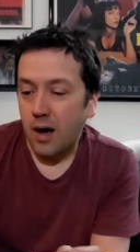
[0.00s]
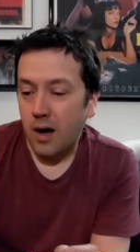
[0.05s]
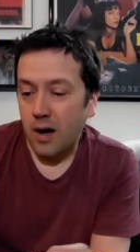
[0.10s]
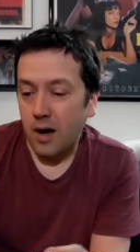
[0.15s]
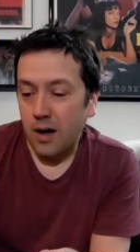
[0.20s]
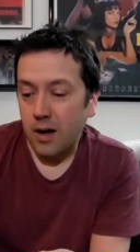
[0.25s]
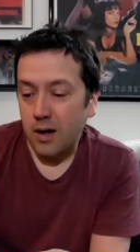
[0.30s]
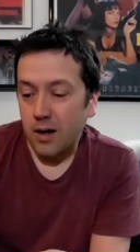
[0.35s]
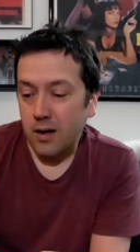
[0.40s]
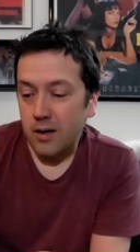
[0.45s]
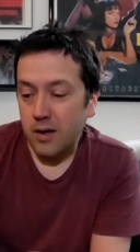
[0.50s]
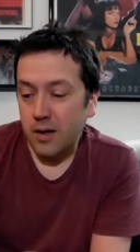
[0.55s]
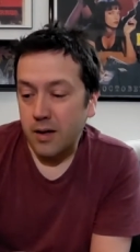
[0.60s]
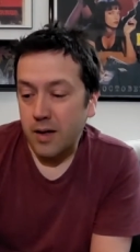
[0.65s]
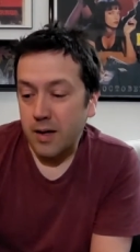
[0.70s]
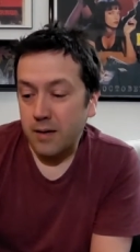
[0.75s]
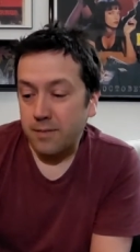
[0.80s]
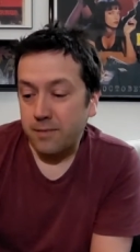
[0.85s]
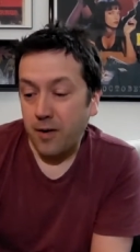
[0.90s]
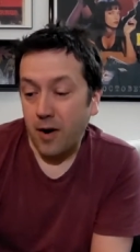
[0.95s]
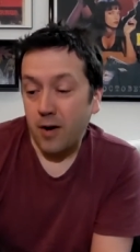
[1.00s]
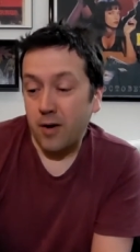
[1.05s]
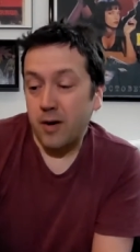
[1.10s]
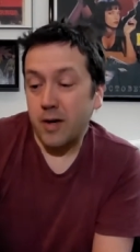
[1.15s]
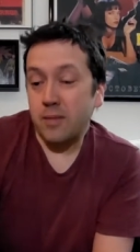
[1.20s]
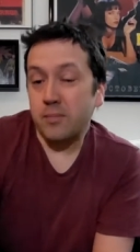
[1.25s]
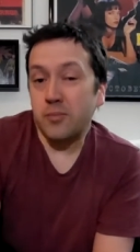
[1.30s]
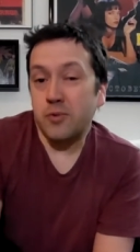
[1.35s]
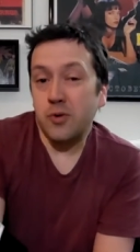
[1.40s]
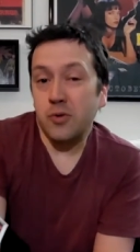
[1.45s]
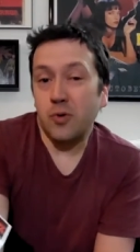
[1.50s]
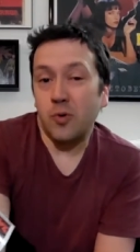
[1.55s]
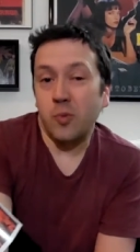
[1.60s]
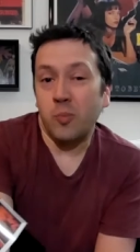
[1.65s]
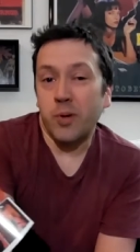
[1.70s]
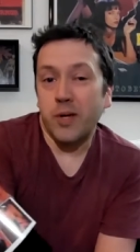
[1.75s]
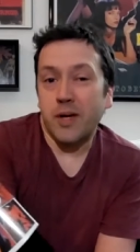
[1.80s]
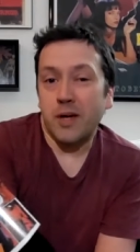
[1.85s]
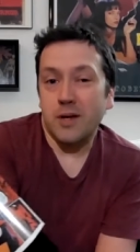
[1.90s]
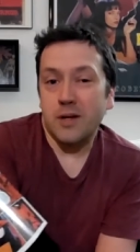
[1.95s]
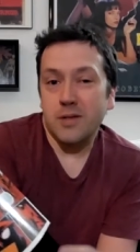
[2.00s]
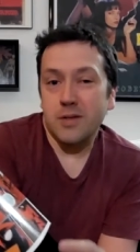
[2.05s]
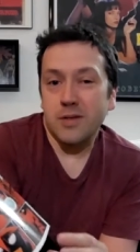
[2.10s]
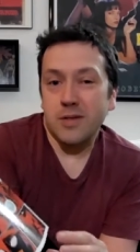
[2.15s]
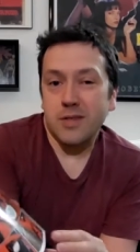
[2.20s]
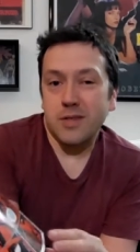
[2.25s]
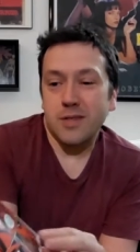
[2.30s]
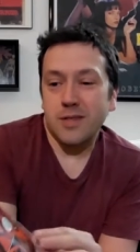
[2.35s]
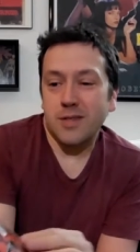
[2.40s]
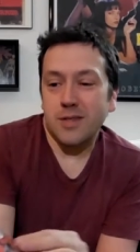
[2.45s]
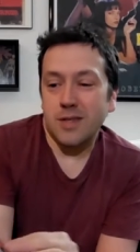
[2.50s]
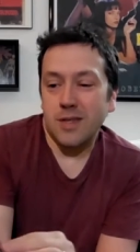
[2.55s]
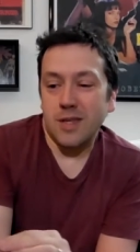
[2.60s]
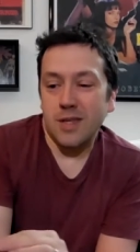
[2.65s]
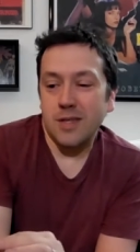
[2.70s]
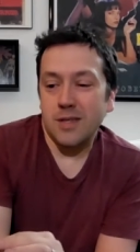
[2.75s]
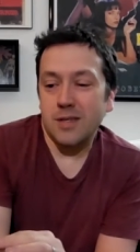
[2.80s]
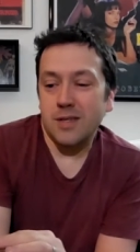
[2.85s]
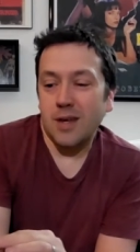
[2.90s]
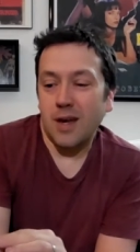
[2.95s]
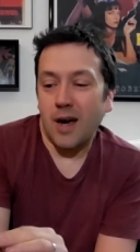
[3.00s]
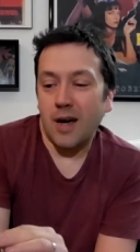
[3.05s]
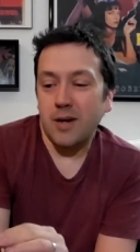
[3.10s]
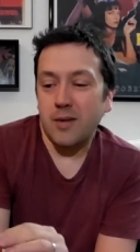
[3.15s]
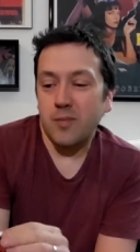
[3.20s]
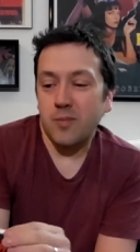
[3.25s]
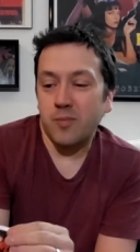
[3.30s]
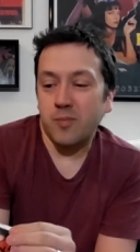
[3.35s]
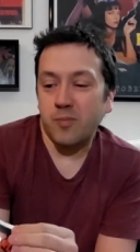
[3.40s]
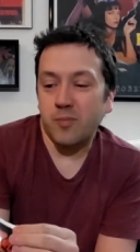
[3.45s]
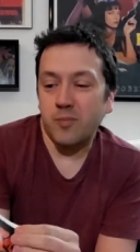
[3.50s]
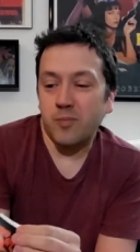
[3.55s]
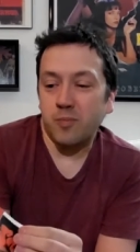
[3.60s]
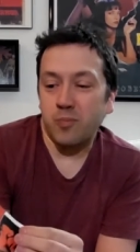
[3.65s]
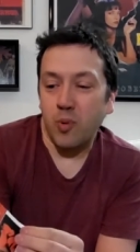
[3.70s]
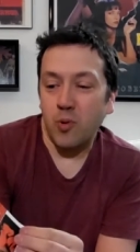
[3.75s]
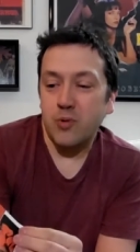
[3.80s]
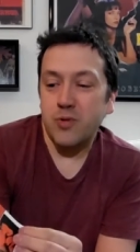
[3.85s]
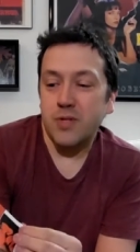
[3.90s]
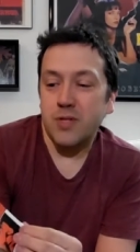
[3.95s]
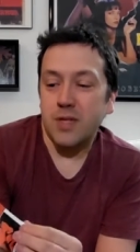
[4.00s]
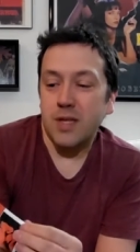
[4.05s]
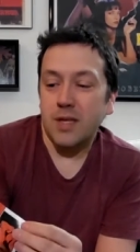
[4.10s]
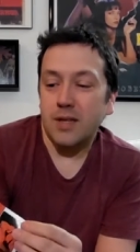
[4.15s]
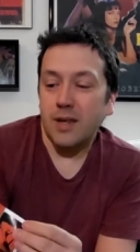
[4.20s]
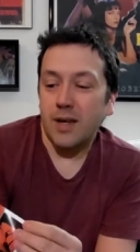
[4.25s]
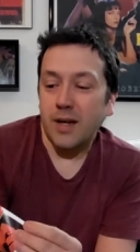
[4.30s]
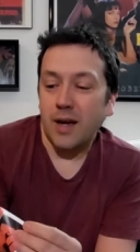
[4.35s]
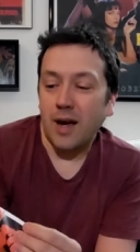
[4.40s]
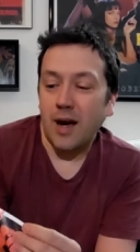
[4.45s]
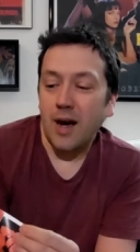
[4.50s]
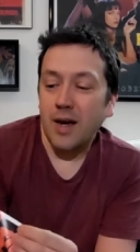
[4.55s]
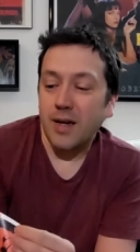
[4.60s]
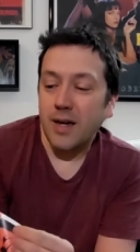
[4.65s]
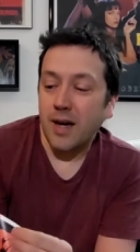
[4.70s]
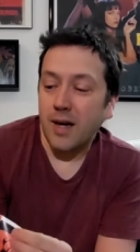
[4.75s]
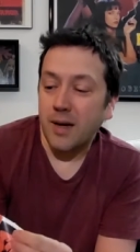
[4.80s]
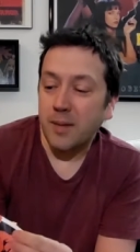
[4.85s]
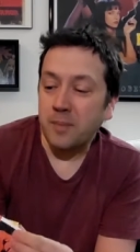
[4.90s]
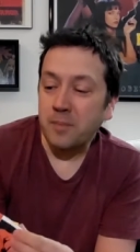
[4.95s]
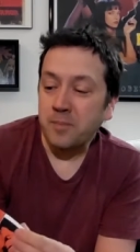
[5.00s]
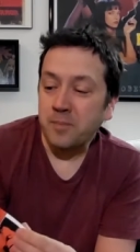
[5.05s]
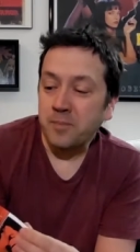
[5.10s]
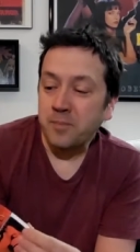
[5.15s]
And they fire him too, because he kind of bursts in like a hothead.